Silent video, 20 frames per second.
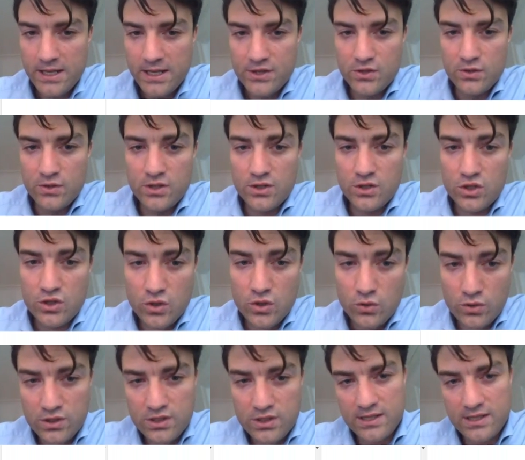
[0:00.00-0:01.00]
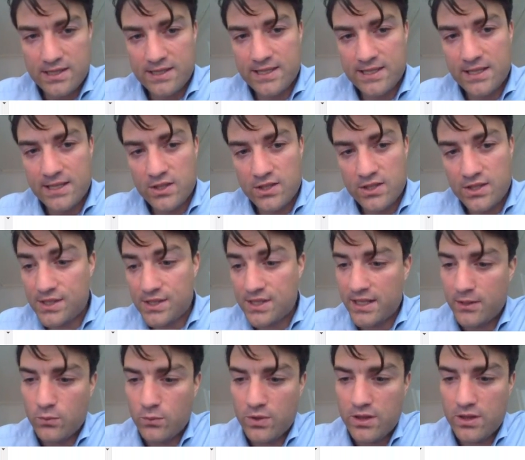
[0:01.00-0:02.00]
So that the students is essentially just
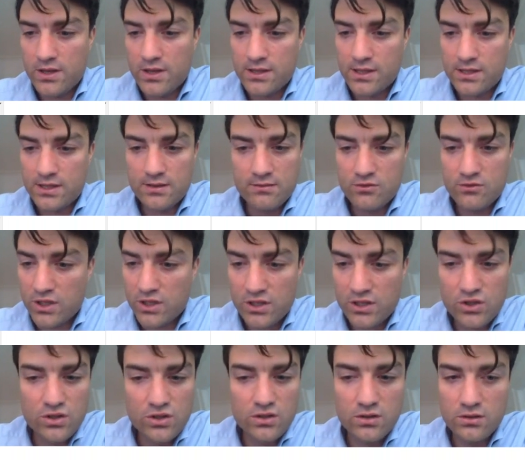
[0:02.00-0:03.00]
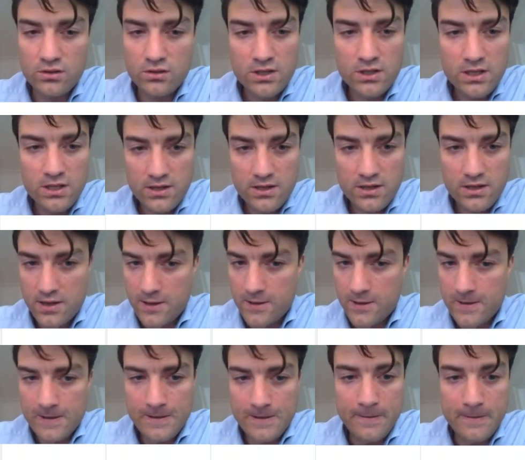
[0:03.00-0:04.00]
sitting with his traditional
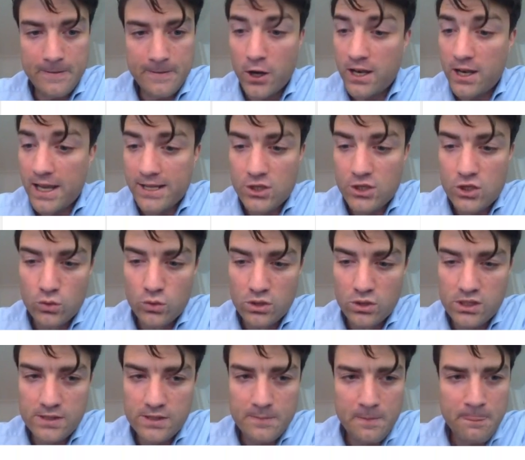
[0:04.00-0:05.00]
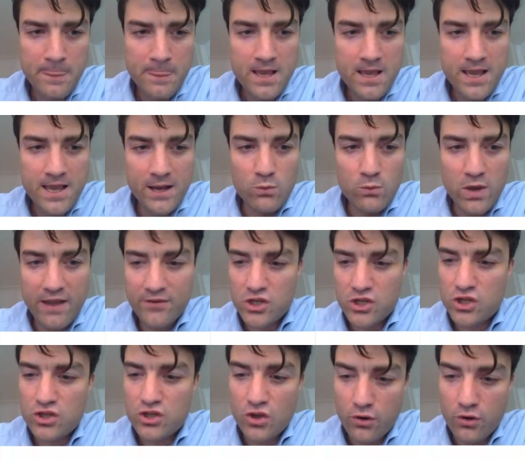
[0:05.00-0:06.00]
online tools, and we have a
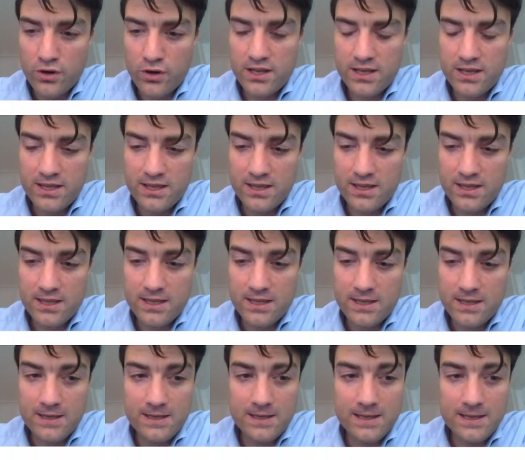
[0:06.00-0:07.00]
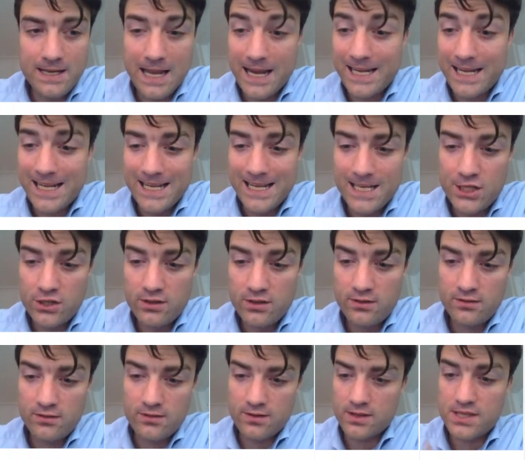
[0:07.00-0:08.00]
story line
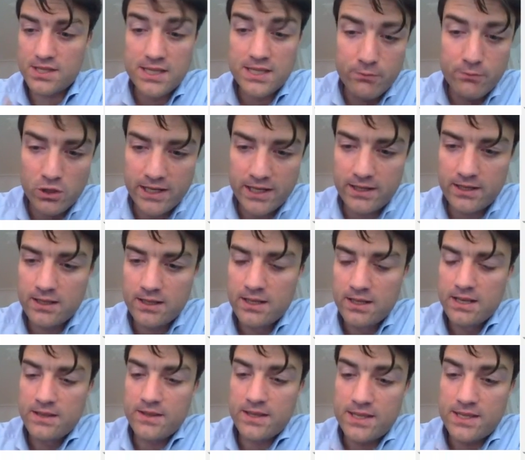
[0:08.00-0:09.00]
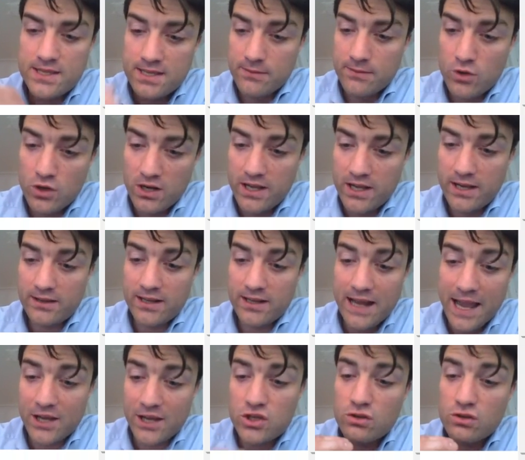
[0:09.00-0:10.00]
engine, a simulator that simulate
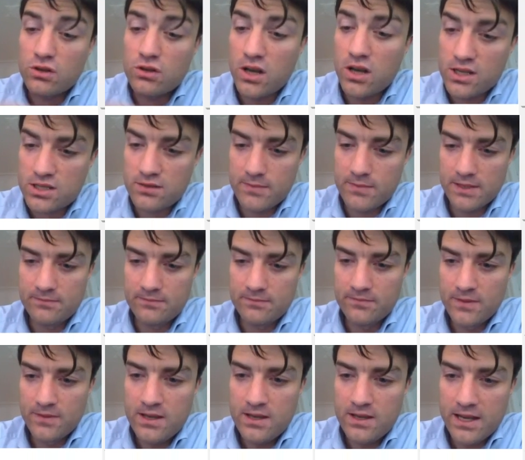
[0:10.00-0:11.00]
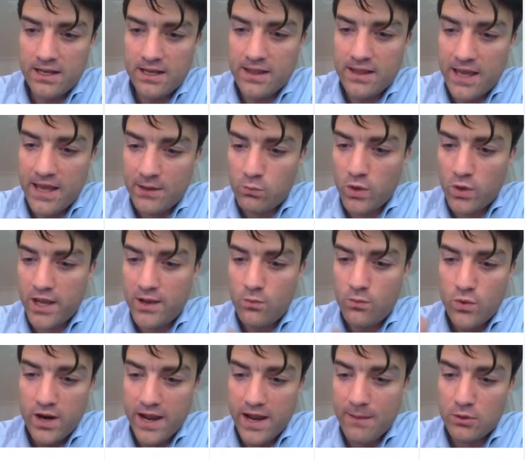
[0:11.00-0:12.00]
an actual customer. And in that way,
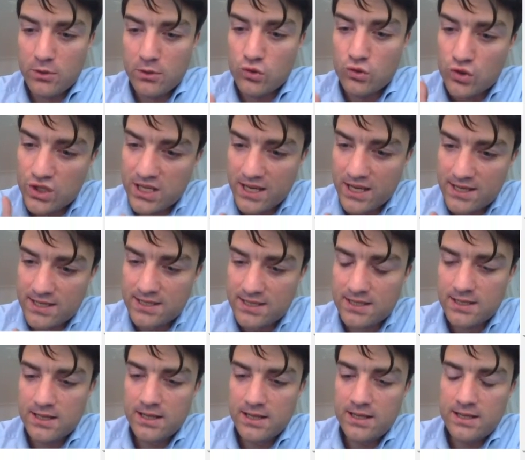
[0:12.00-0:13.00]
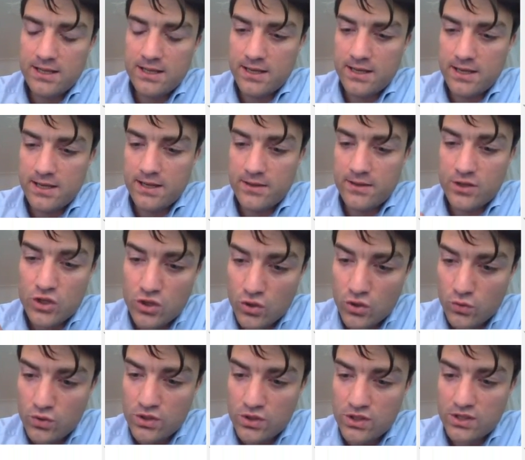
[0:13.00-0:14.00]
we're able to test the
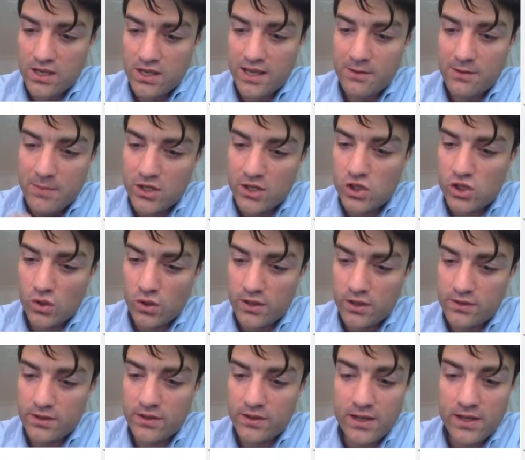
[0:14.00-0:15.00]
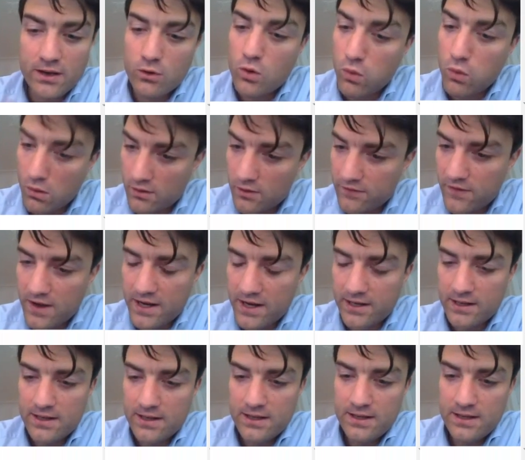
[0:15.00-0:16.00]
students and make sure that they are
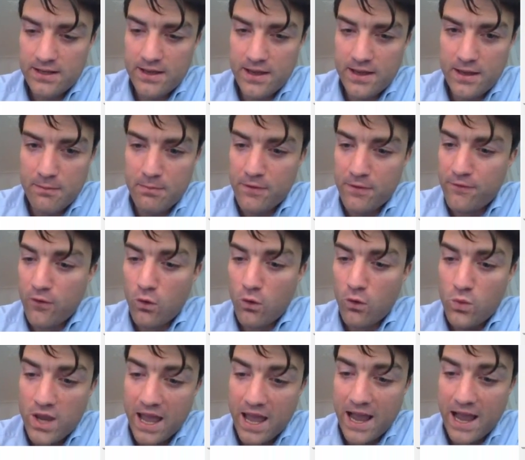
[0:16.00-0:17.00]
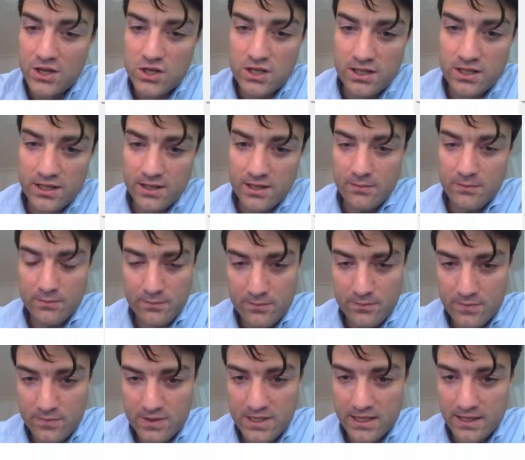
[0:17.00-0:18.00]
qualified before we actually
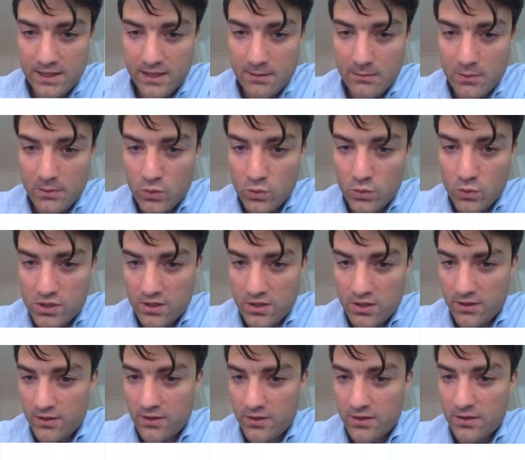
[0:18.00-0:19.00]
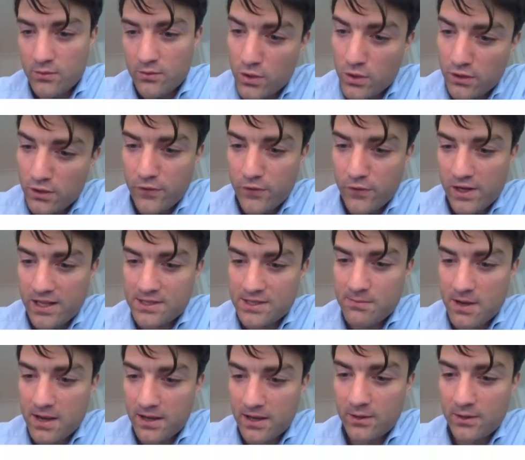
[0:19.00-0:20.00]
set them loose on the real freelance
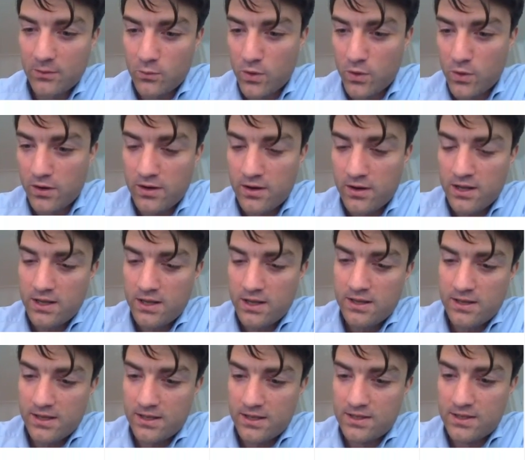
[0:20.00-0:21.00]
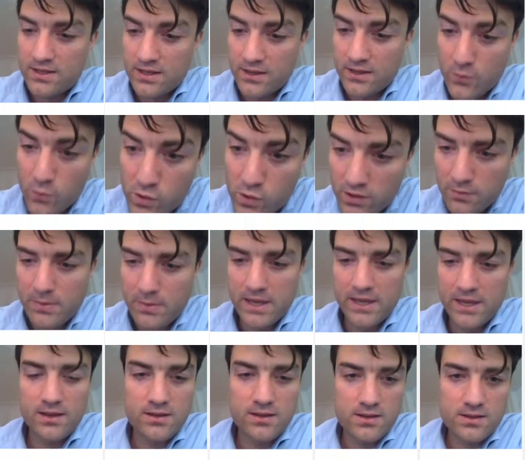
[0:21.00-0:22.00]
market where it's a real
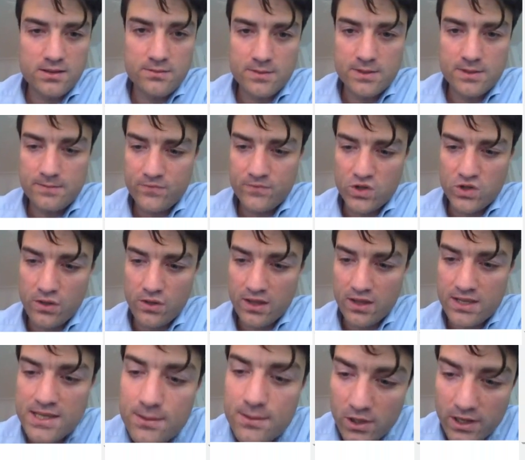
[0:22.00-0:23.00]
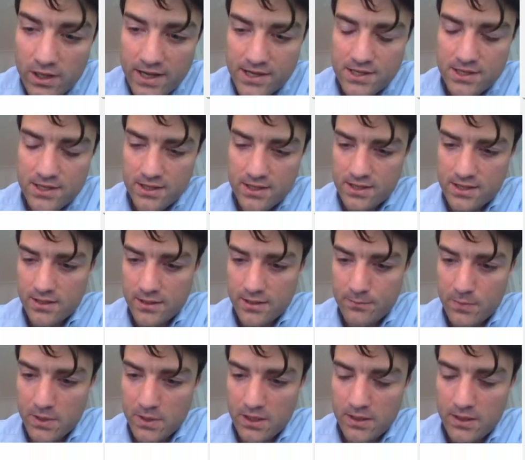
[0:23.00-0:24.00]
paying customer. So I think simulation is going to
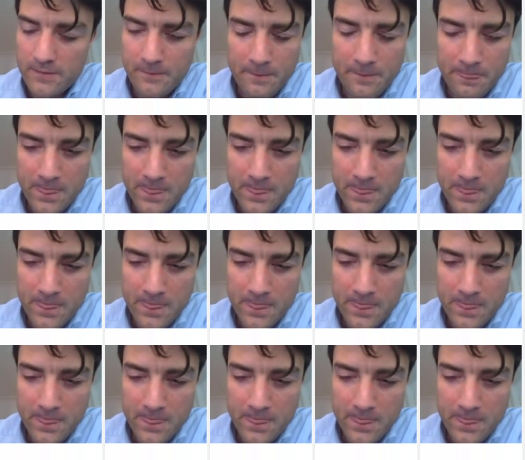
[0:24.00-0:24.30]
be